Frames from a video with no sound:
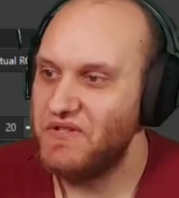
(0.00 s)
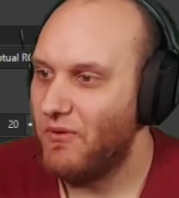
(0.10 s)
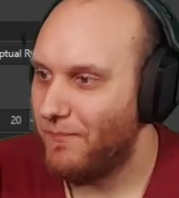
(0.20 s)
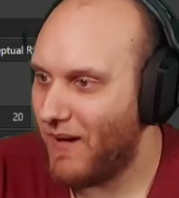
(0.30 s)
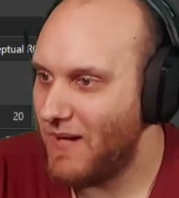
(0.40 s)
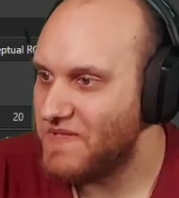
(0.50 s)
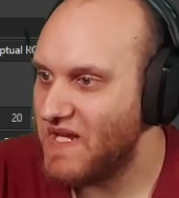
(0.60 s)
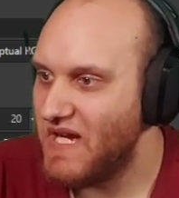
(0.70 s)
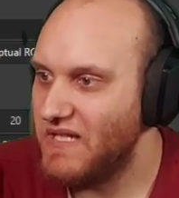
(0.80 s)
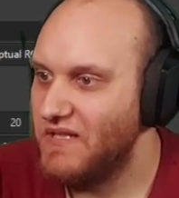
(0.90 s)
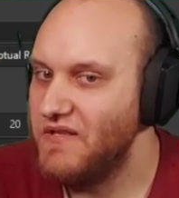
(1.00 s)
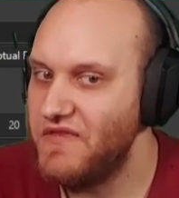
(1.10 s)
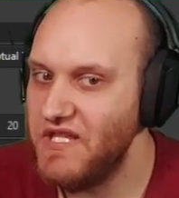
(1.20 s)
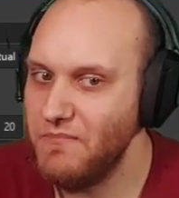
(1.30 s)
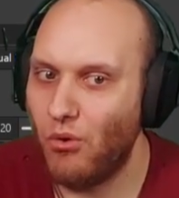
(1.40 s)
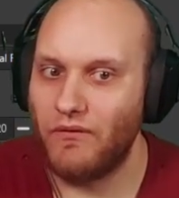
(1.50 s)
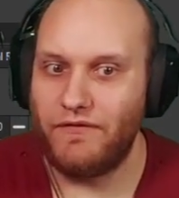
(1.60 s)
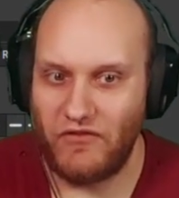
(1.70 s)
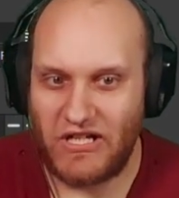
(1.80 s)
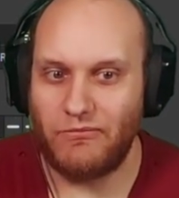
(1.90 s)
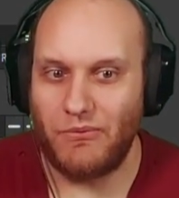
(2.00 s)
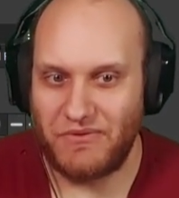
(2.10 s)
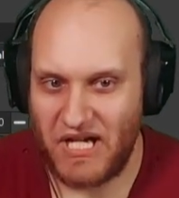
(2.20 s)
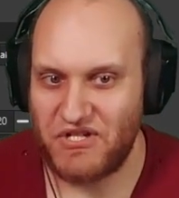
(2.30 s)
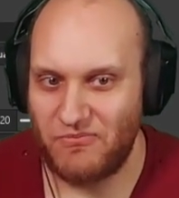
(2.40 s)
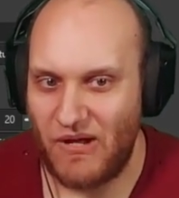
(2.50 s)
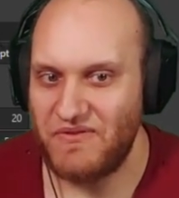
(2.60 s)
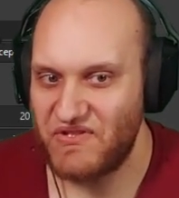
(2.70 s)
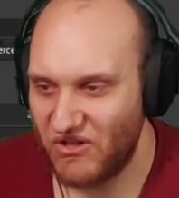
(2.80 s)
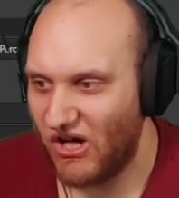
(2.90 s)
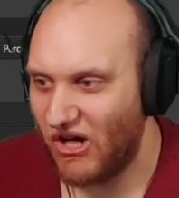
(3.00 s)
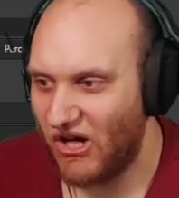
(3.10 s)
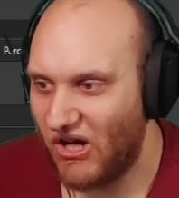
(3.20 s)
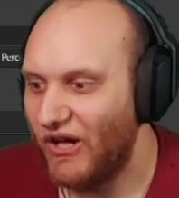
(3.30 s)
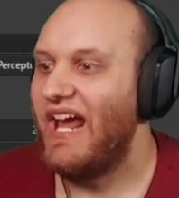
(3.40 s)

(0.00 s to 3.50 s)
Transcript: bomb site, the more flank rotation routes there are,